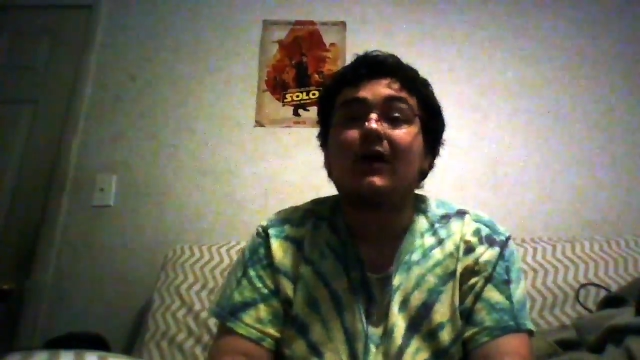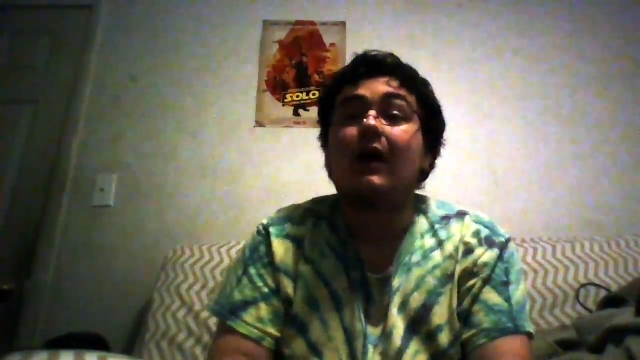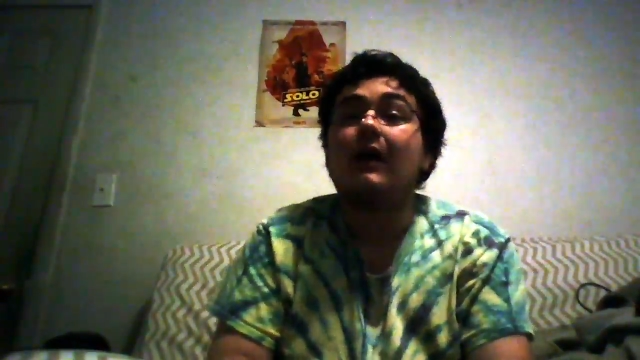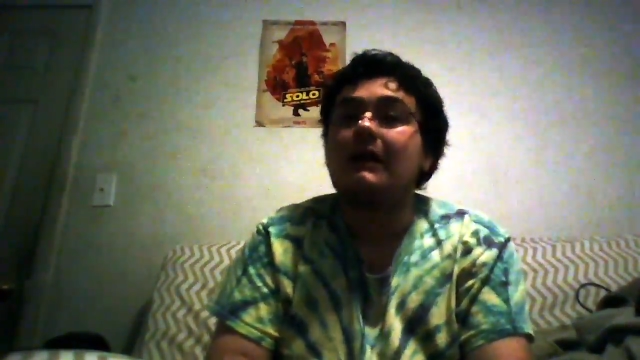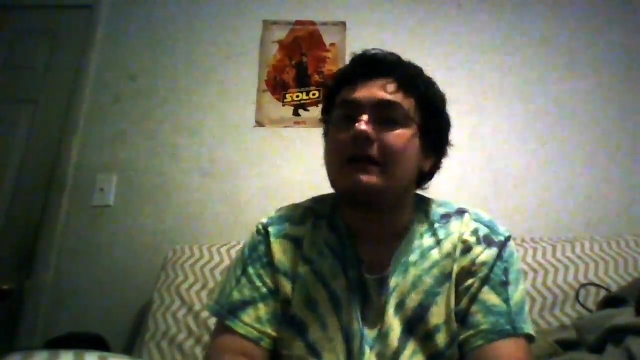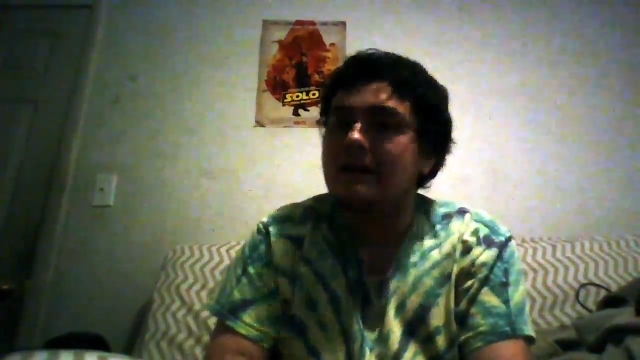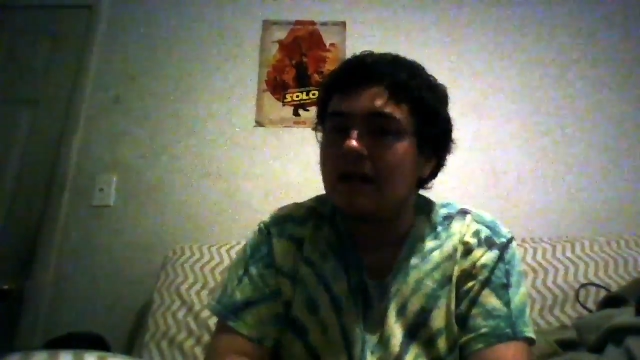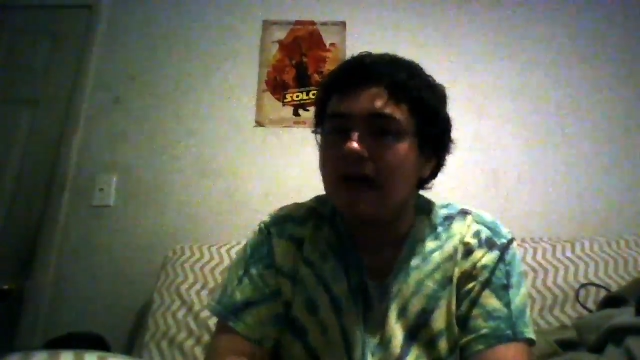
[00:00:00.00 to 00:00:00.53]
a
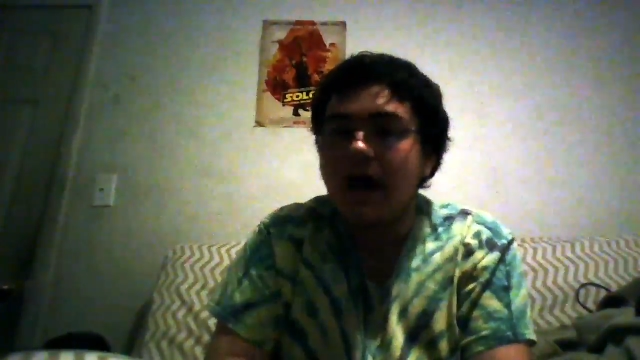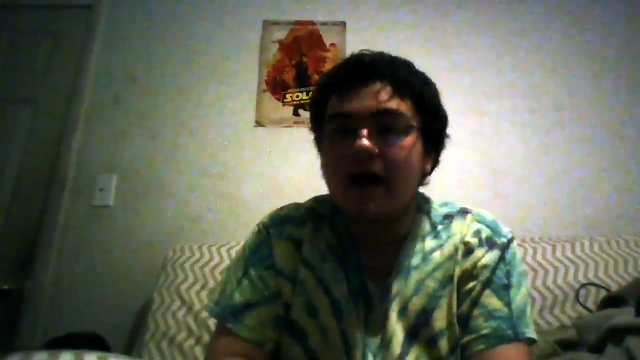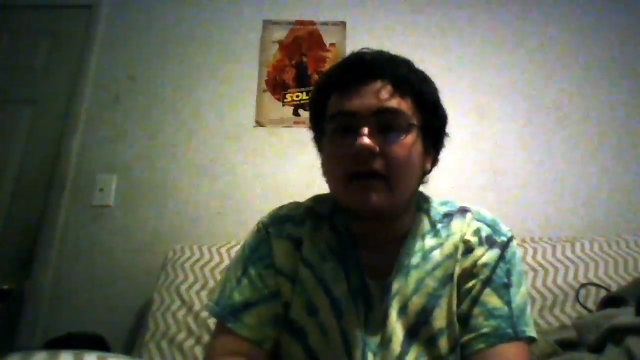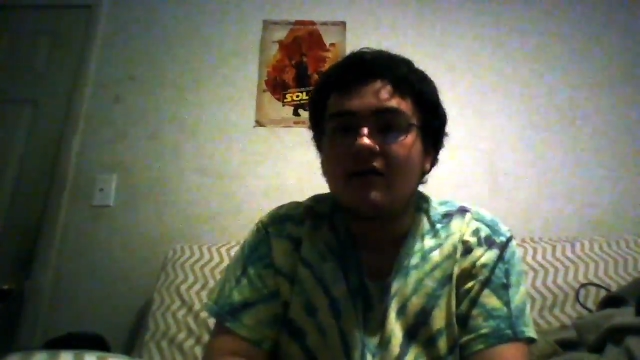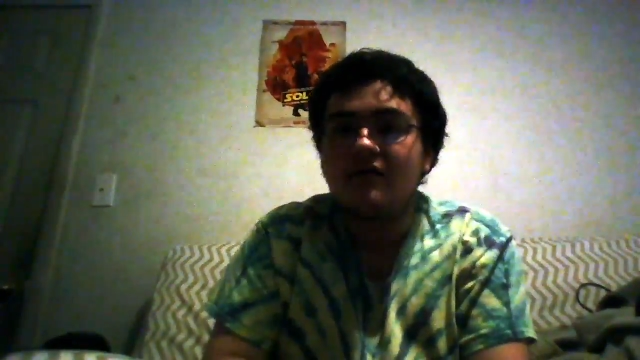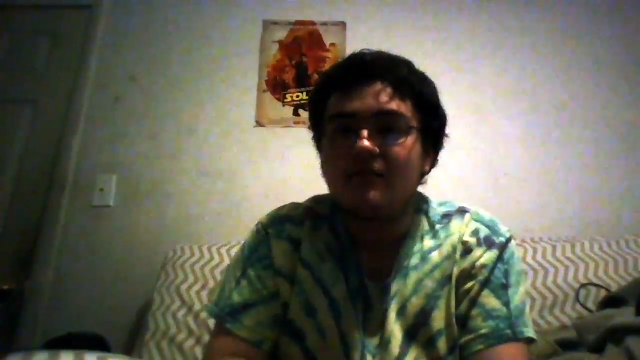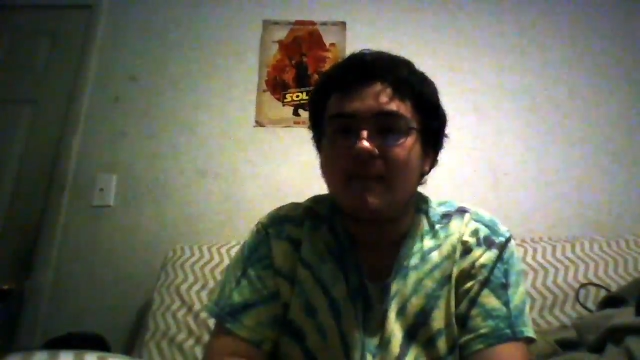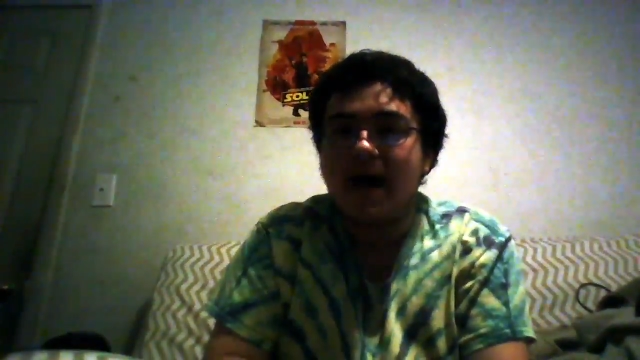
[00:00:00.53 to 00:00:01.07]
lot
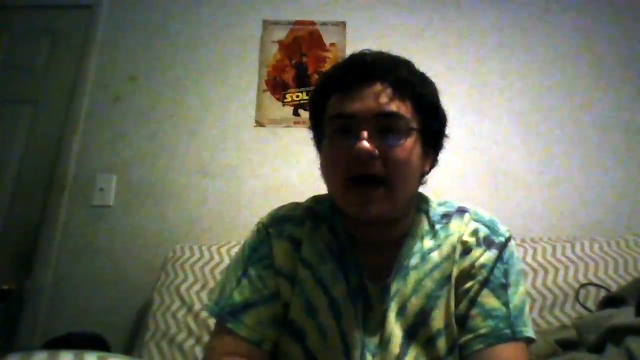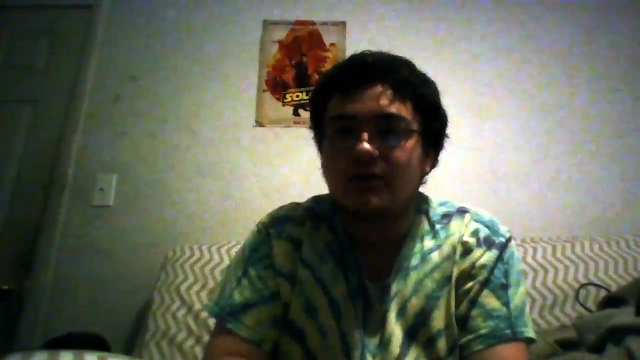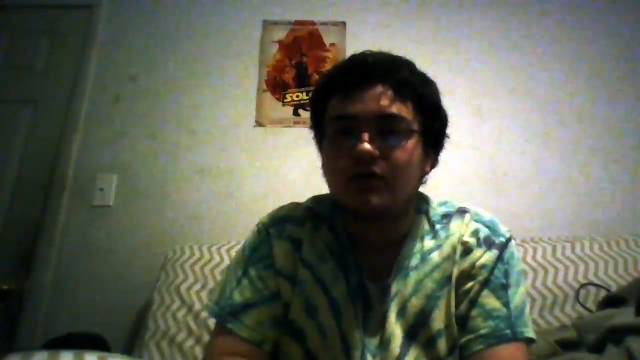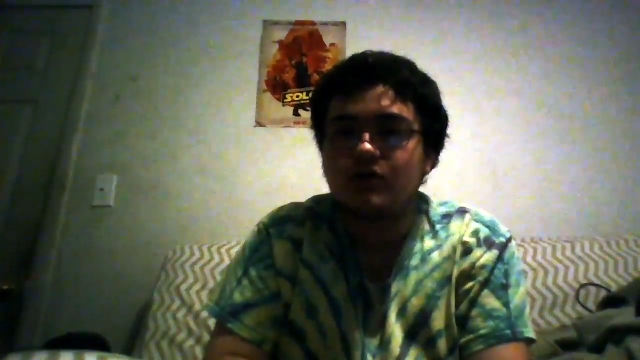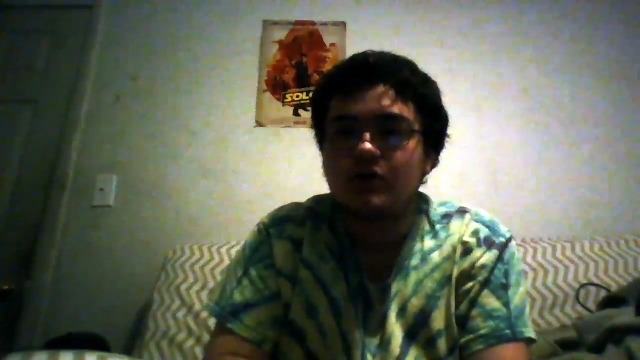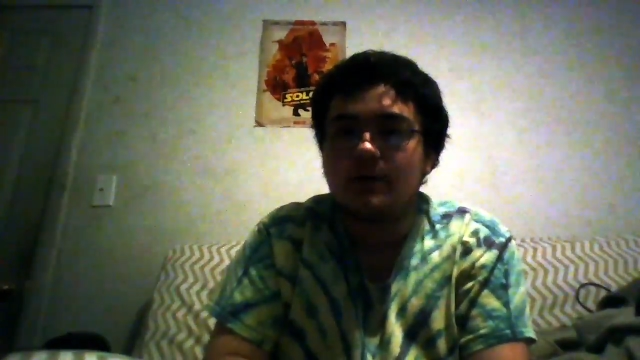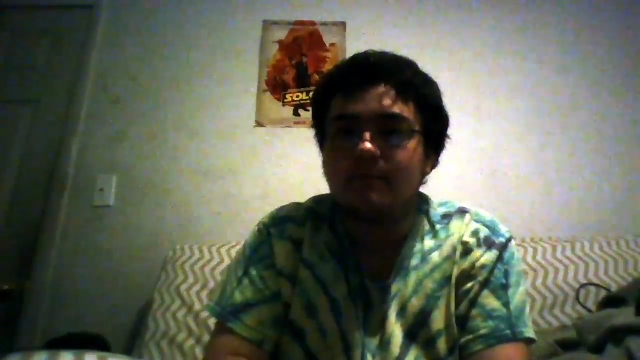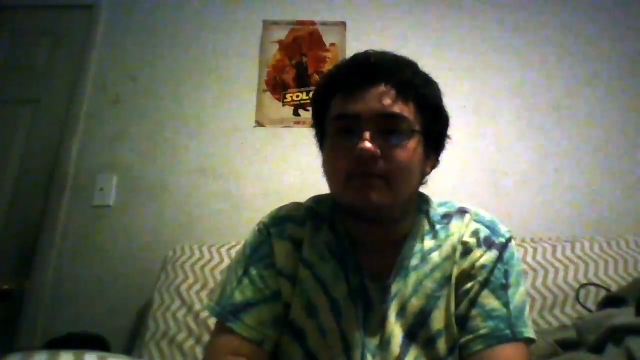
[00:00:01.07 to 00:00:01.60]
of
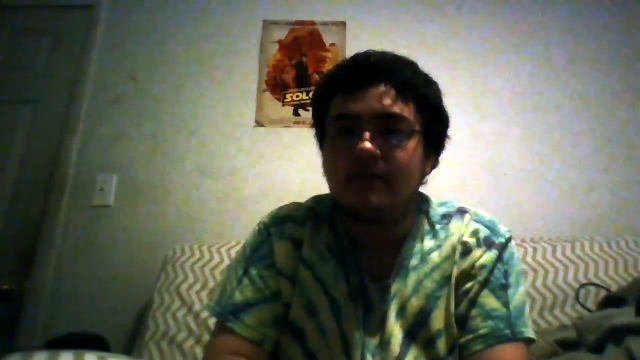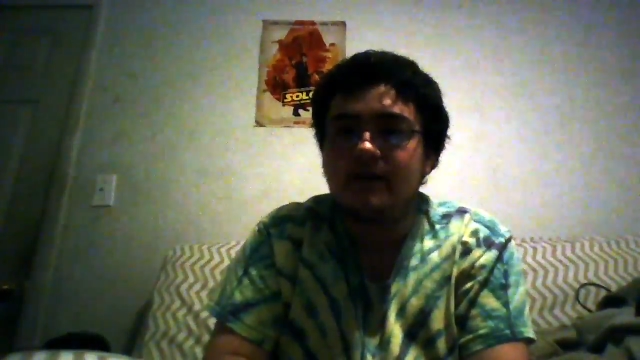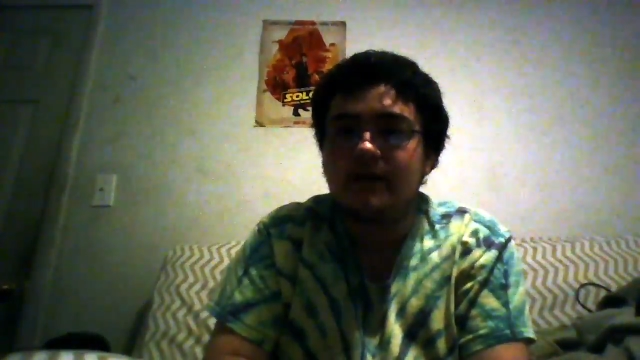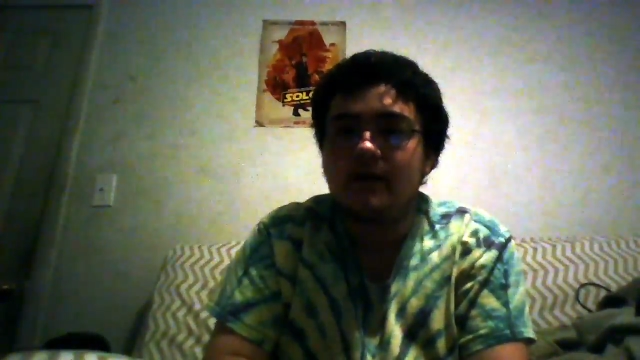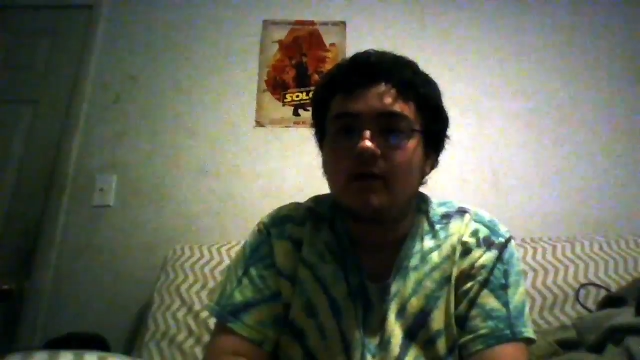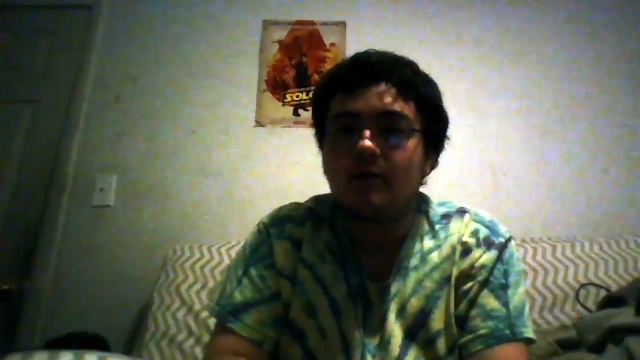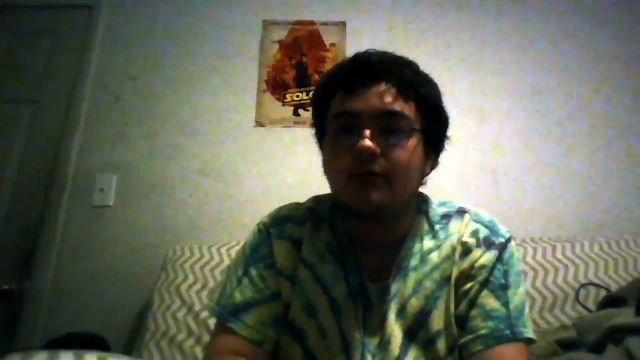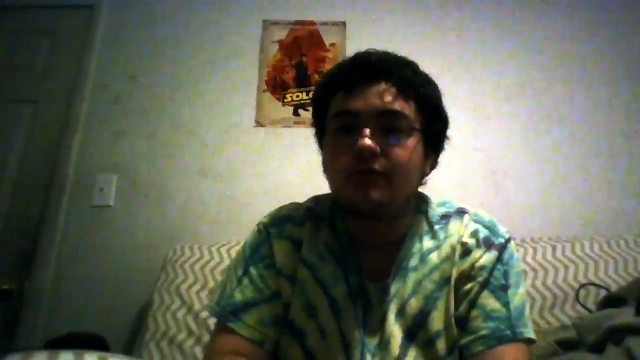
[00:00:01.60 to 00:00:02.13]
mashup
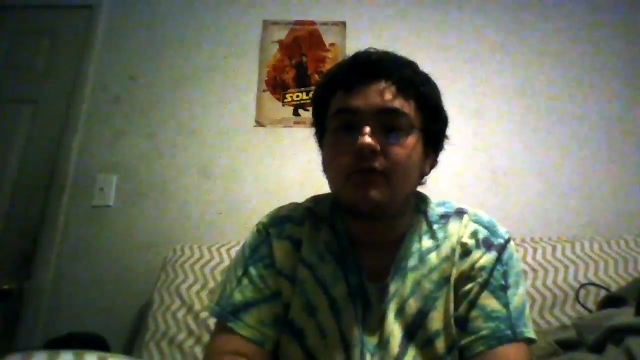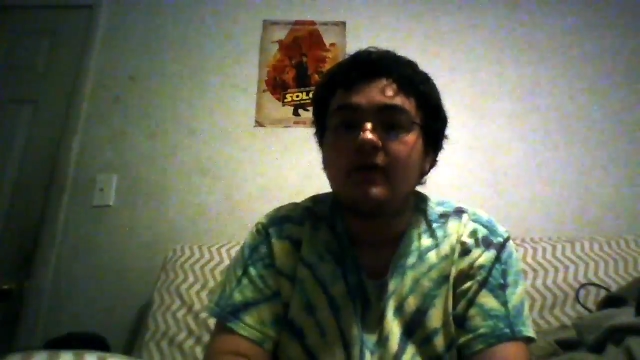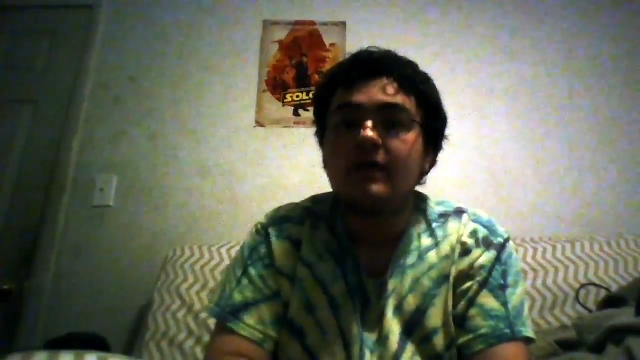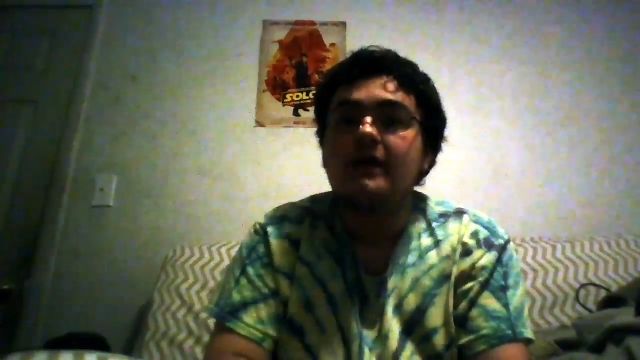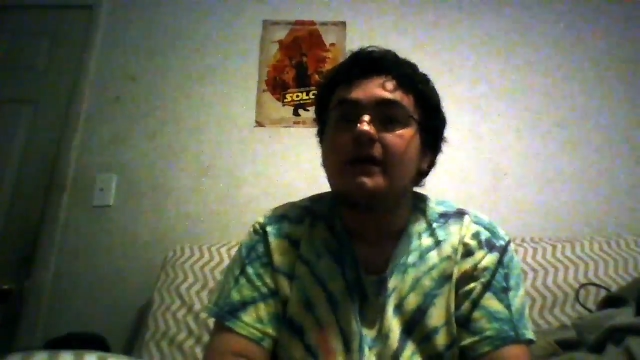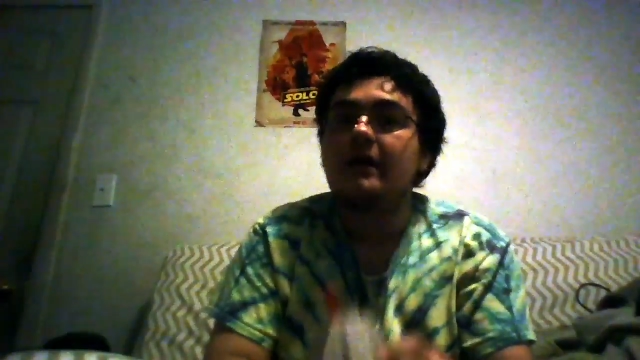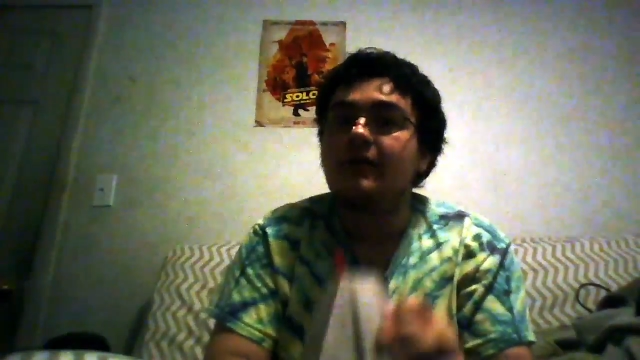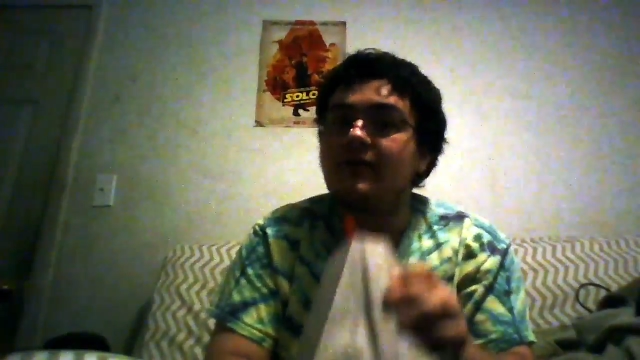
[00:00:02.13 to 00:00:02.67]
videos,
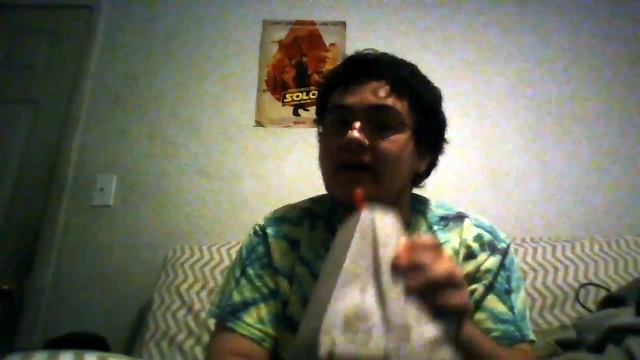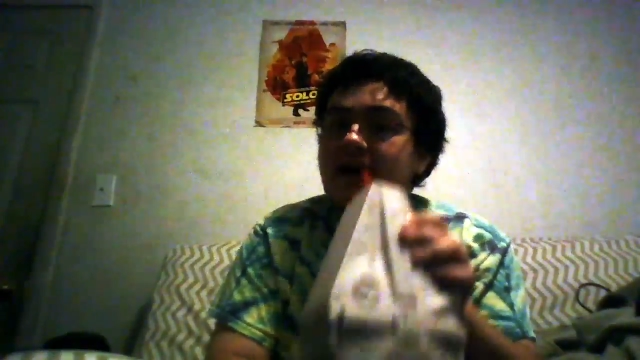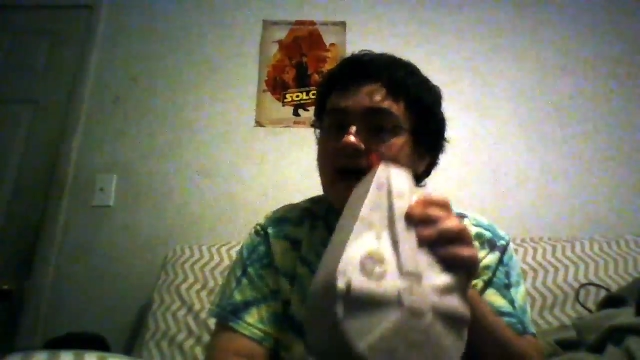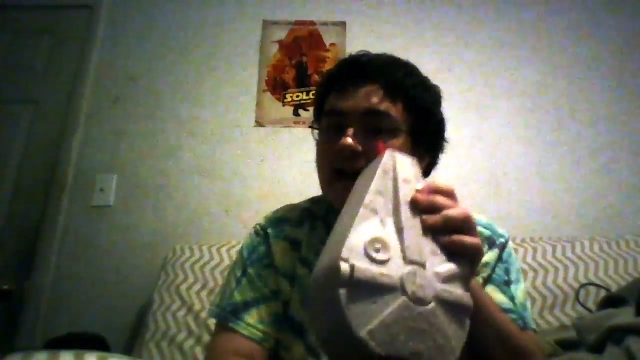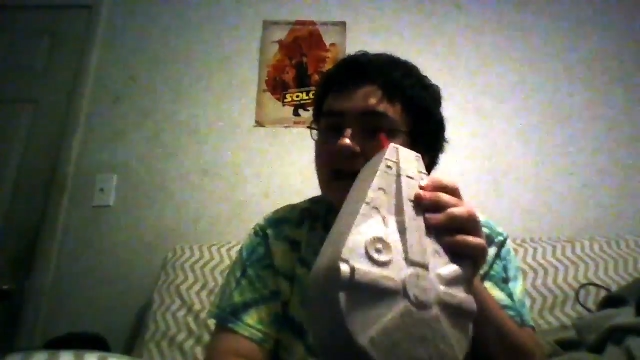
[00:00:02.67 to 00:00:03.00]
because I got